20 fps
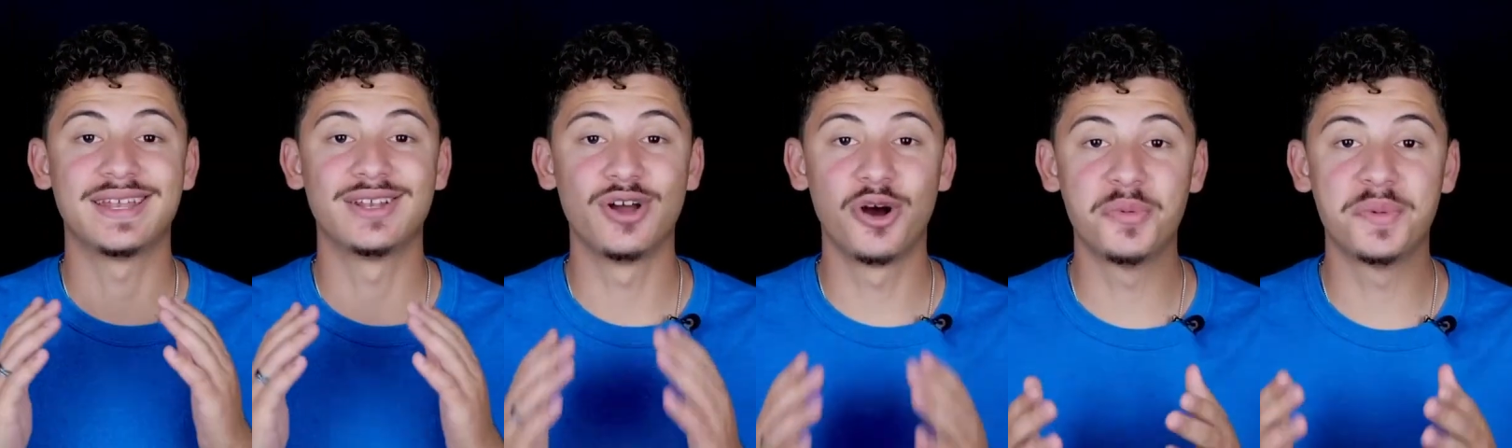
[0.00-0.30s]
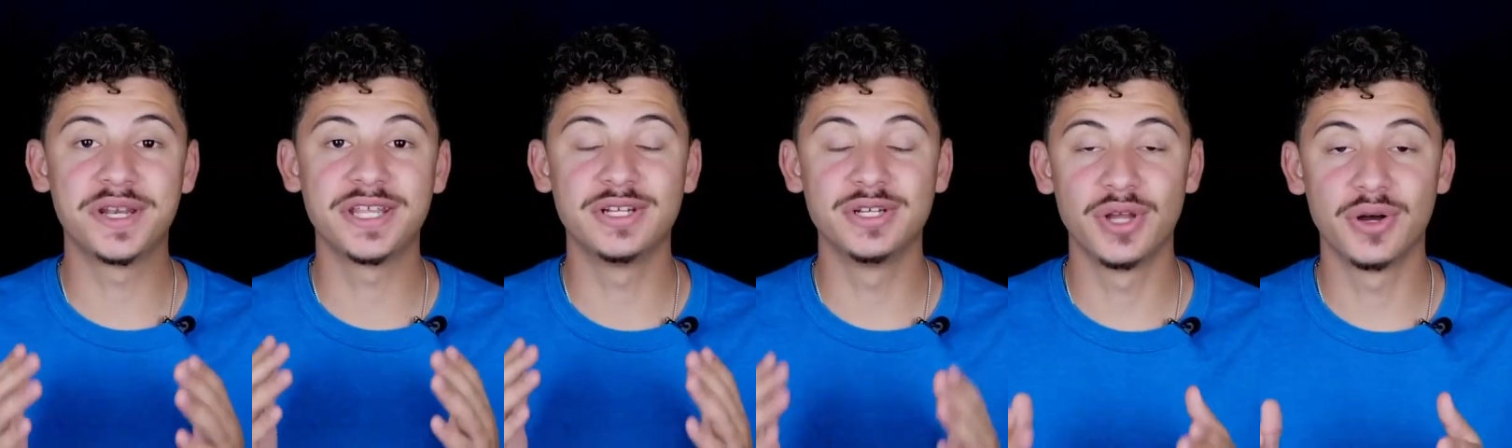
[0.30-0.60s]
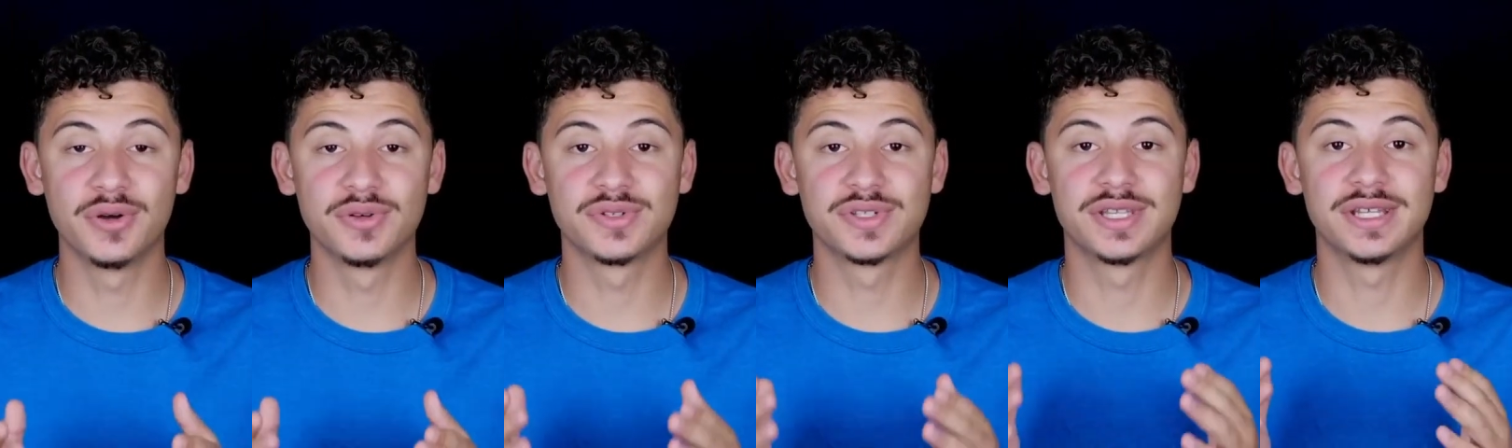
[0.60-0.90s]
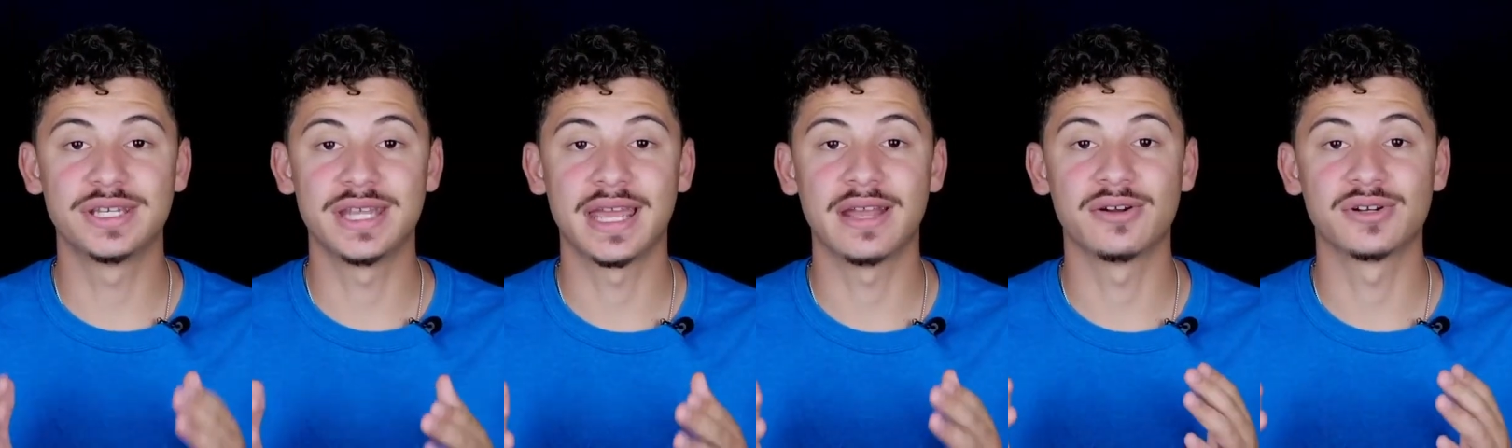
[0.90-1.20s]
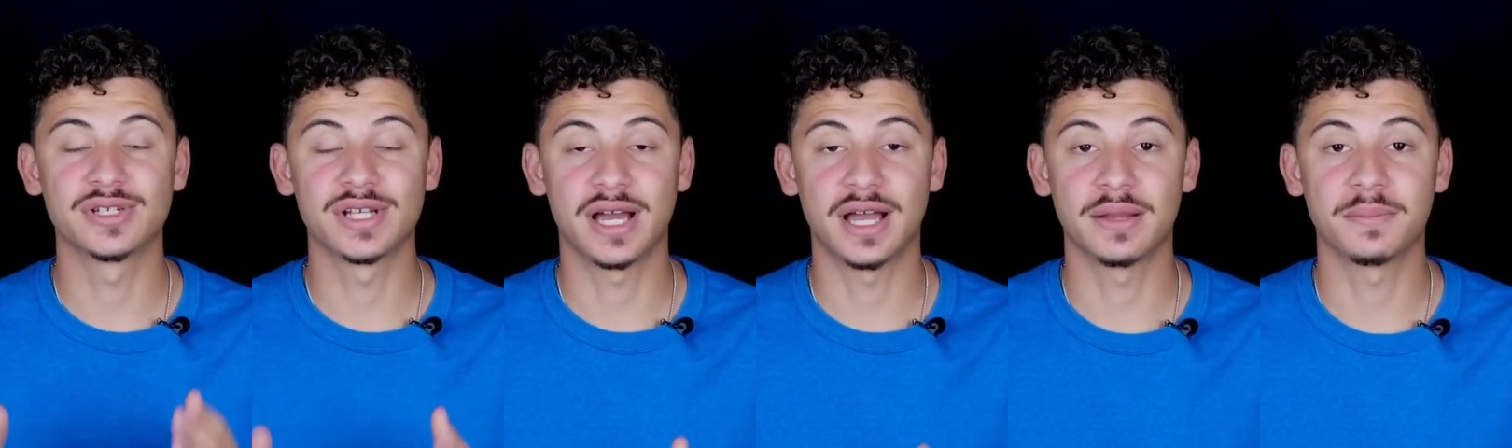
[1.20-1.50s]
nobody knows the day or
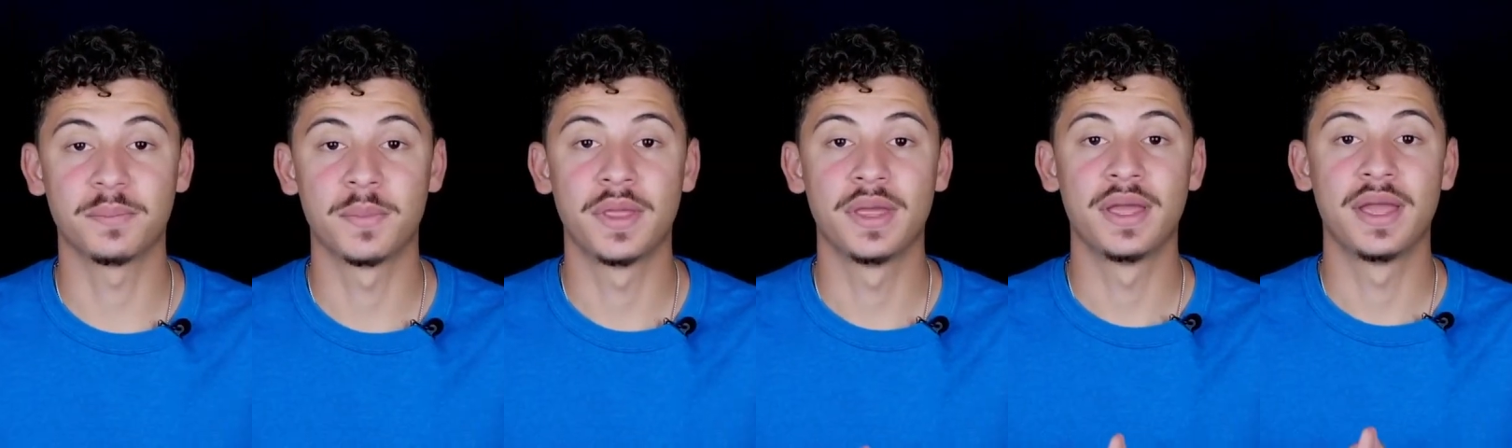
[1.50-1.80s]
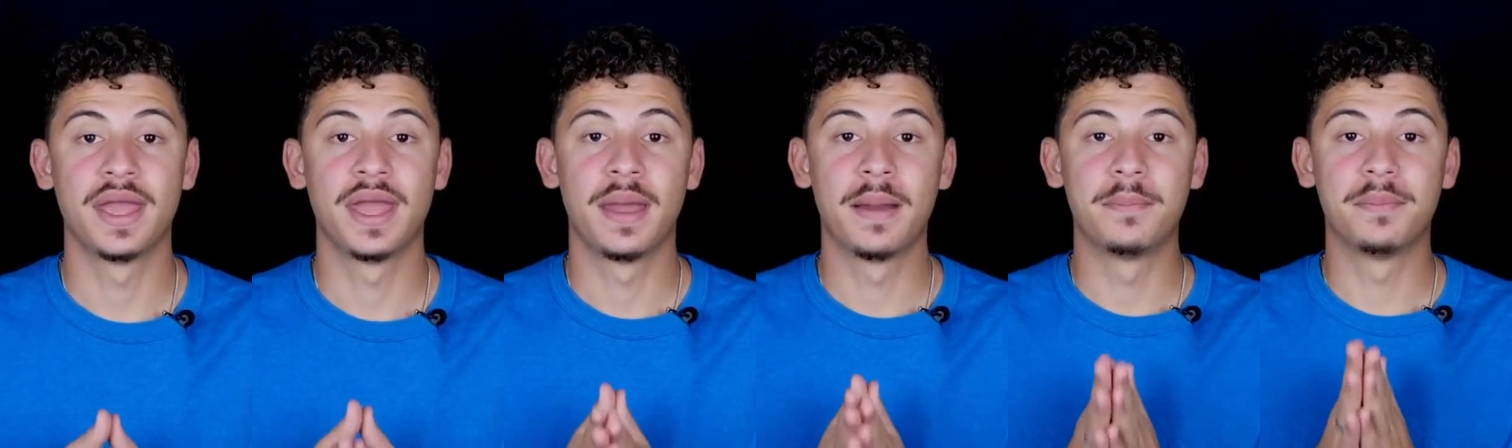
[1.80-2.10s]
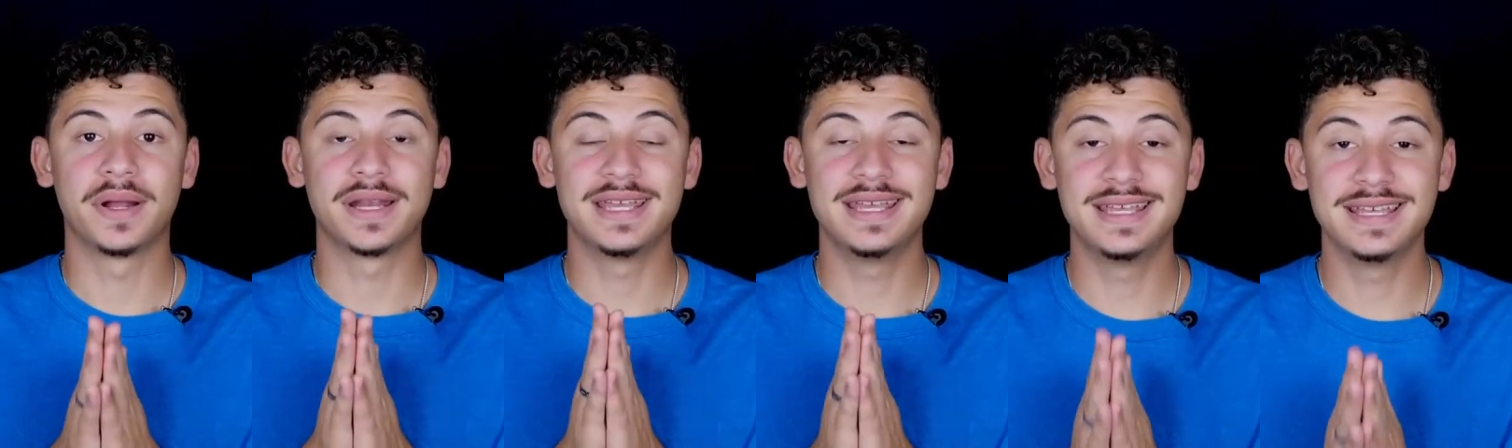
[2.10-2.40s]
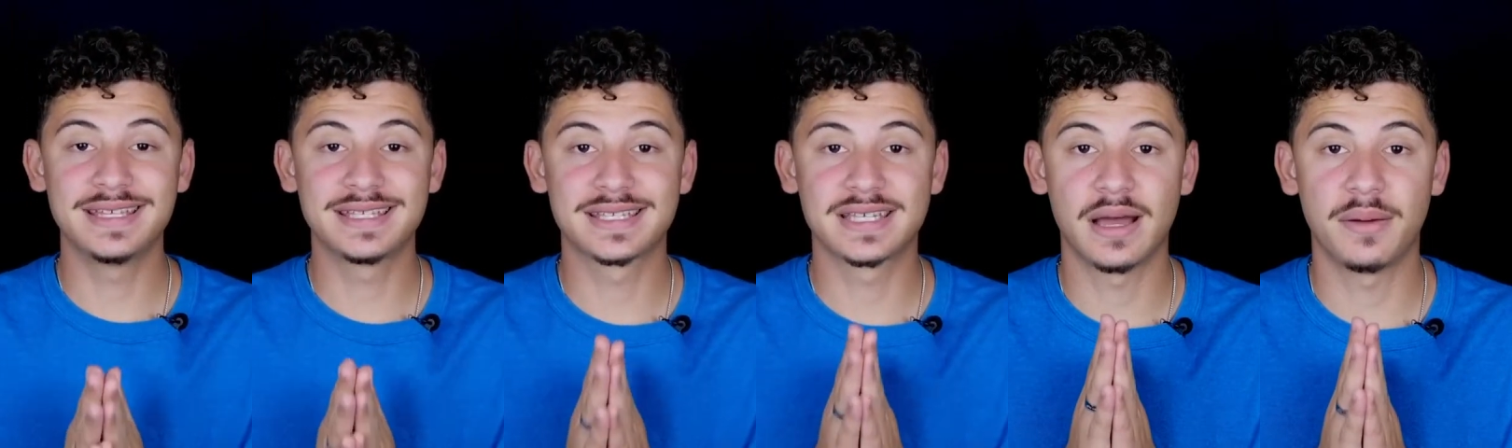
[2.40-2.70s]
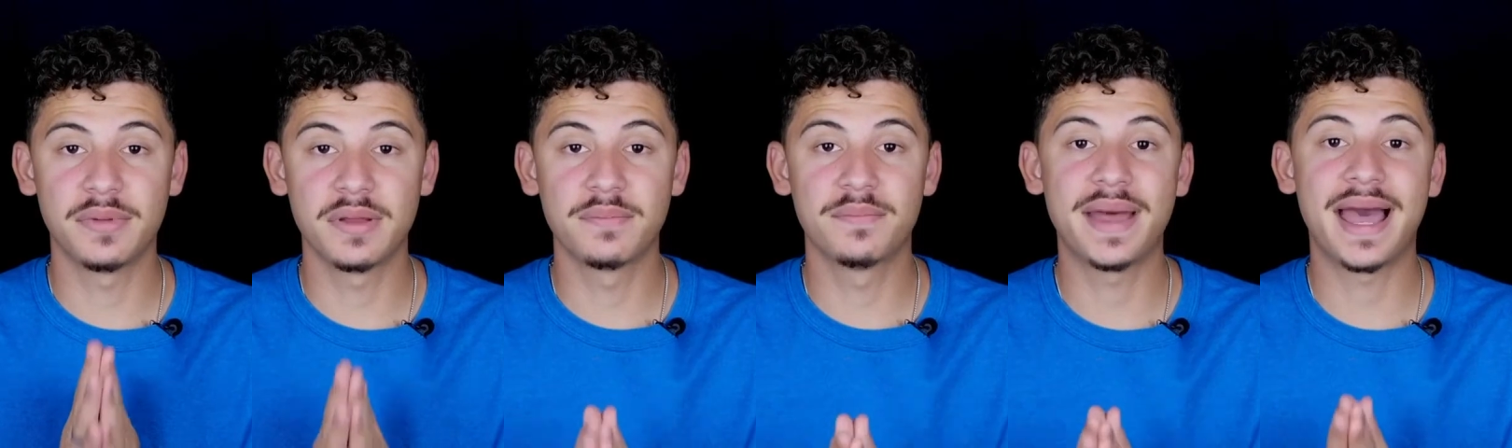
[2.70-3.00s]
time but he is
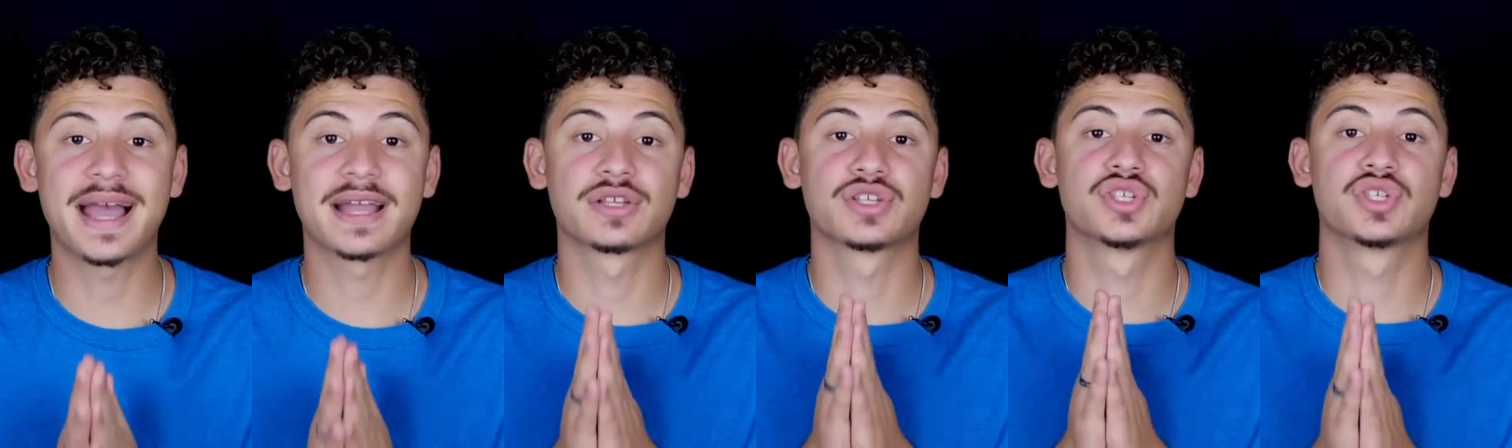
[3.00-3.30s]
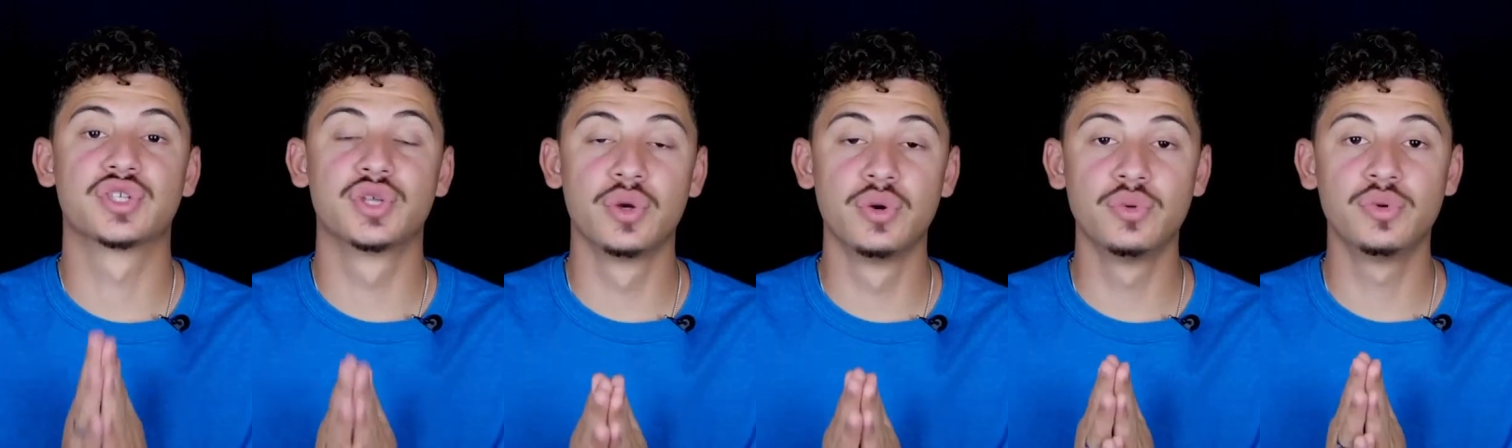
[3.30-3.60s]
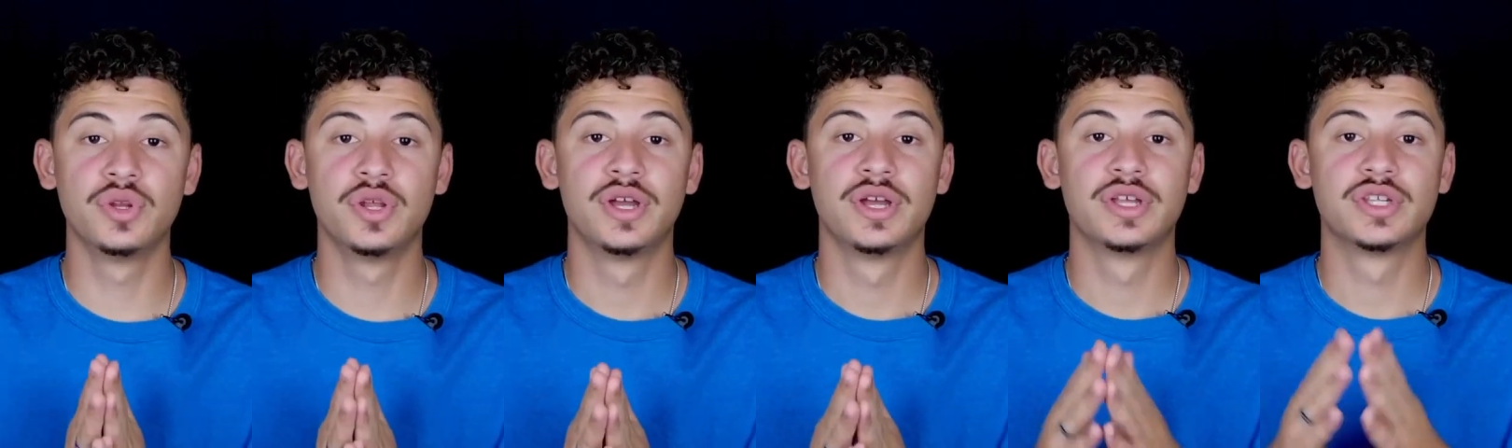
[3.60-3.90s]
coming back soon.